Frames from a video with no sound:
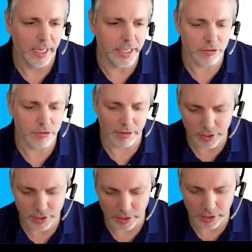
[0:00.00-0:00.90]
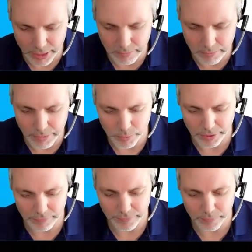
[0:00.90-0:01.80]
interact over email
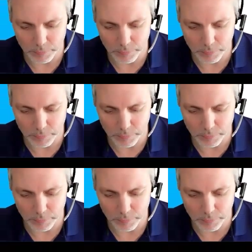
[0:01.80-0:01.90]
with